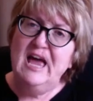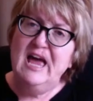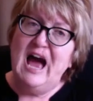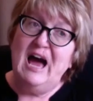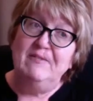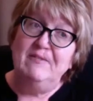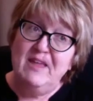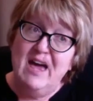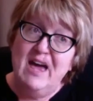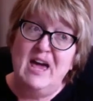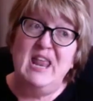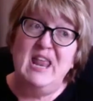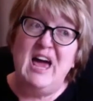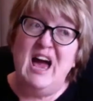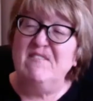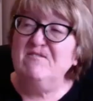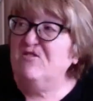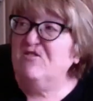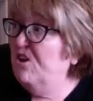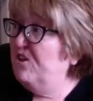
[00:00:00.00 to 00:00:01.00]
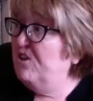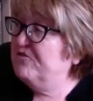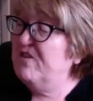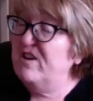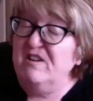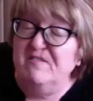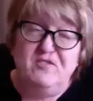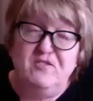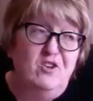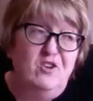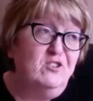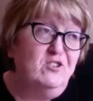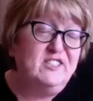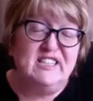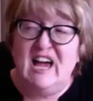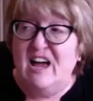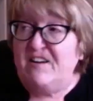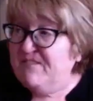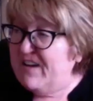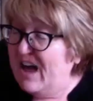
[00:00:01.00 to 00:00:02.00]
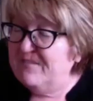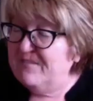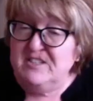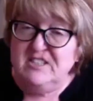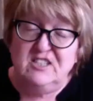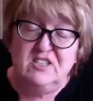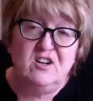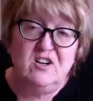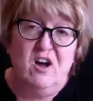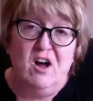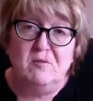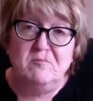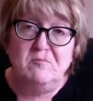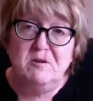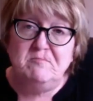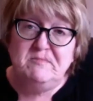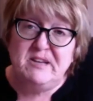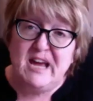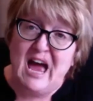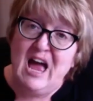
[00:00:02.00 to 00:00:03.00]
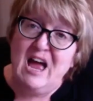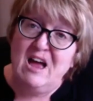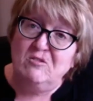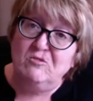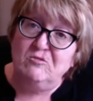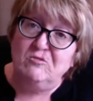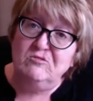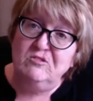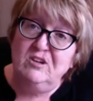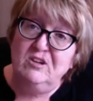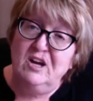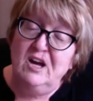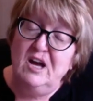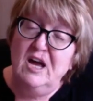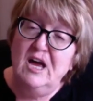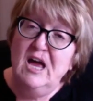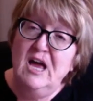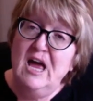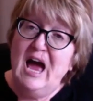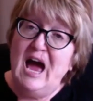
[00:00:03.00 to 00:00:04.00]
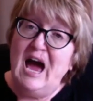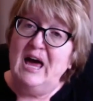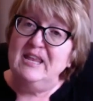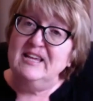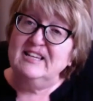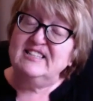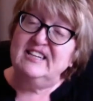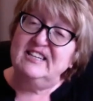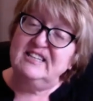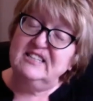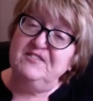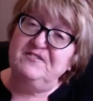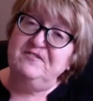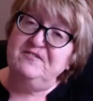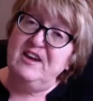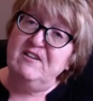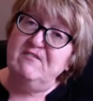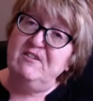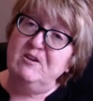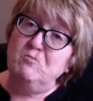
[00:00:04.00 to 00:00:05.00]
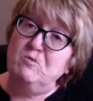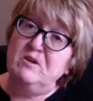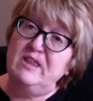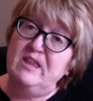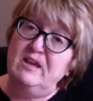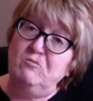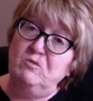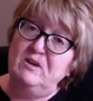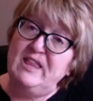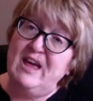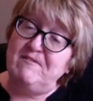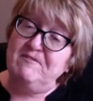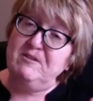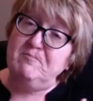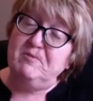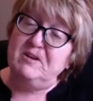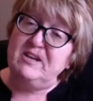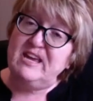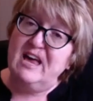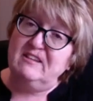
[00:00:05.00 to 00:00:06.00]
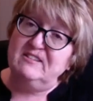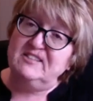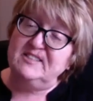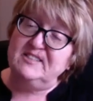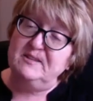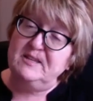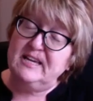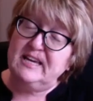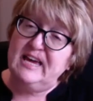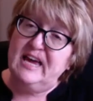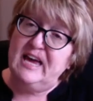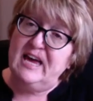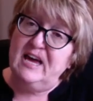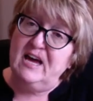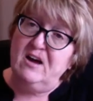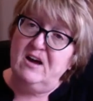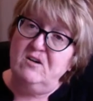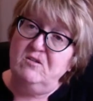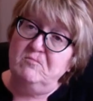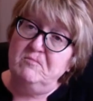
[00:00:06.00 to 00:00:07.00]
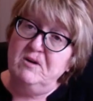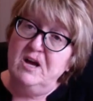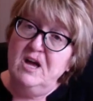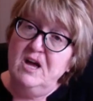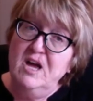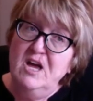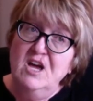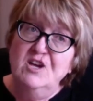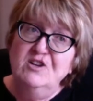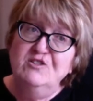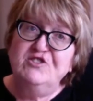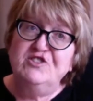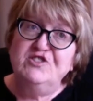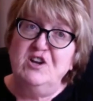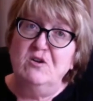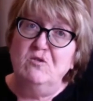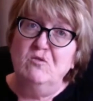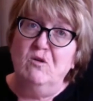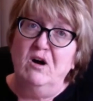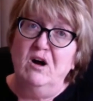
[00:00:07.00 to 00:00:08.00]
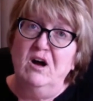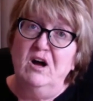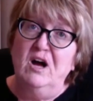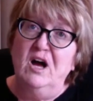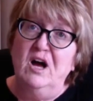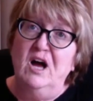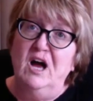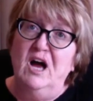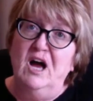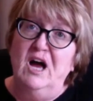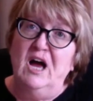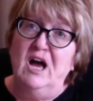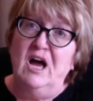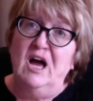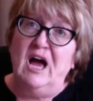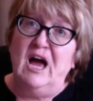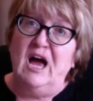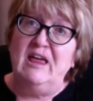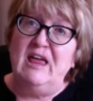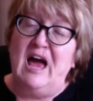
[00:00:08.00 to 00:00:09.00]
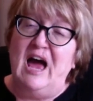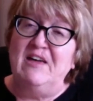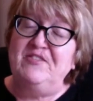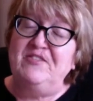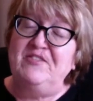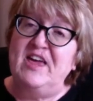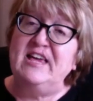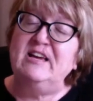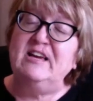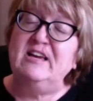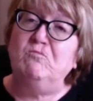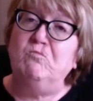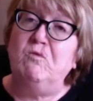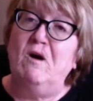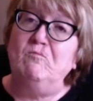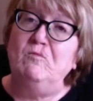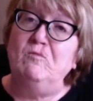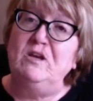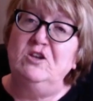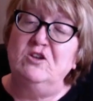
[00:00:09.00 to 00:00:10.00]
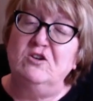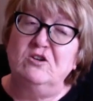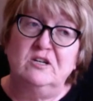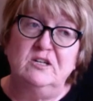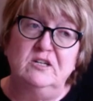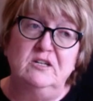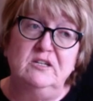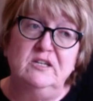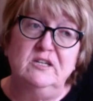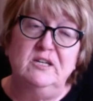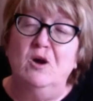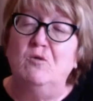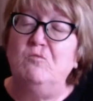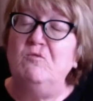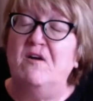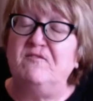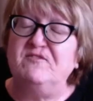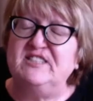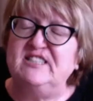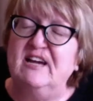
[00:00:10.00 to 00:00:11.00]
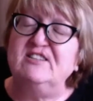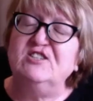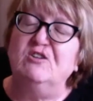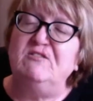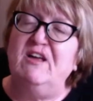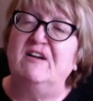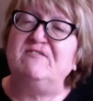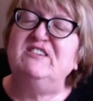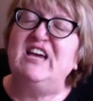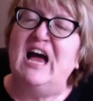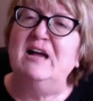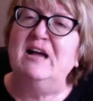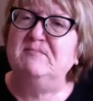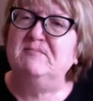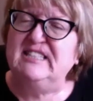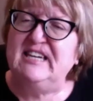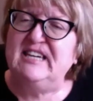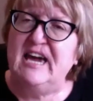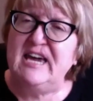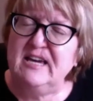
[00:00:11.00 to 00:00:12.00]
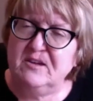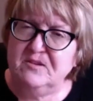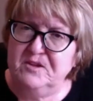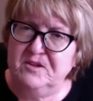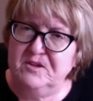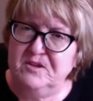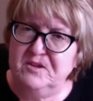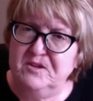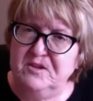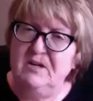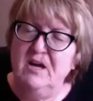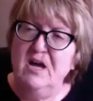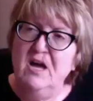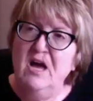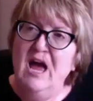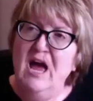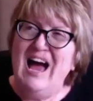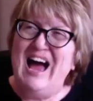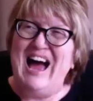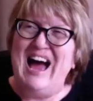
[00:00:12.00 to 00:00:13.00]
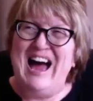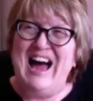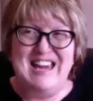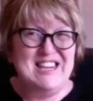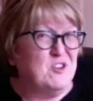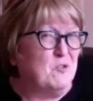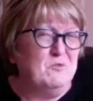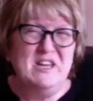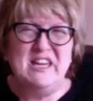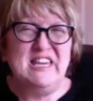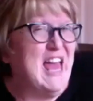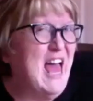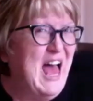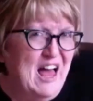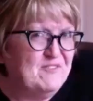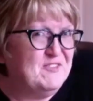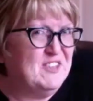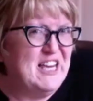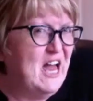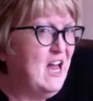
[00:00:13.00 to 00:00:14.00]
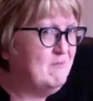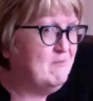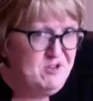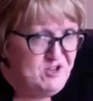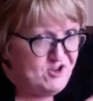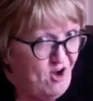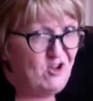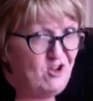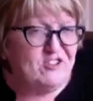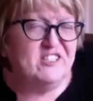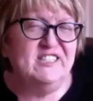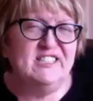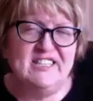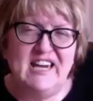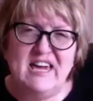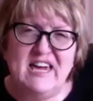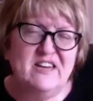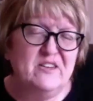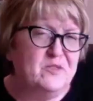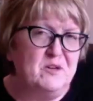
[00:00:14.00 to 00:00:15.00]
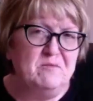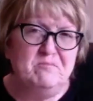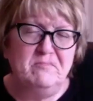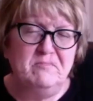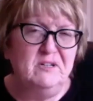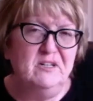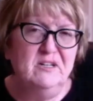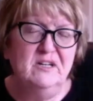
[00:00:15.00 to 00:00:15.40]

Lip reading: And then I've got 3 or 4 staff having to calm him down, and it's interfering with everybody else in the care home. So I think when we look at, you know, we often say I don't have time to take them. I don't think you have time not to take them.